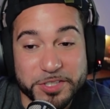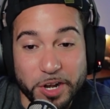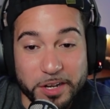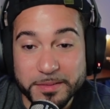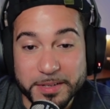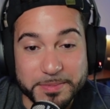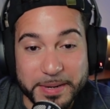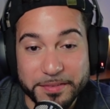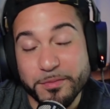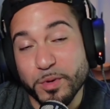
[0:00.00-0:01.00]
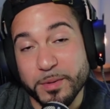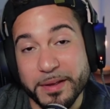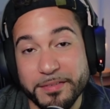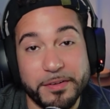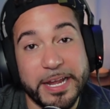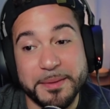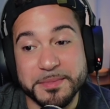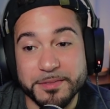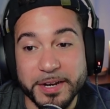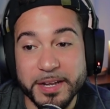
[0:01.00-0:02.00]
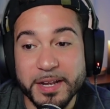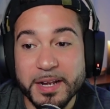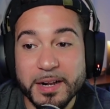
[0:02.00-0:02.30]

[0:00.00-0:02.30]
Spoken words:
Solid is one of my favorite games, right?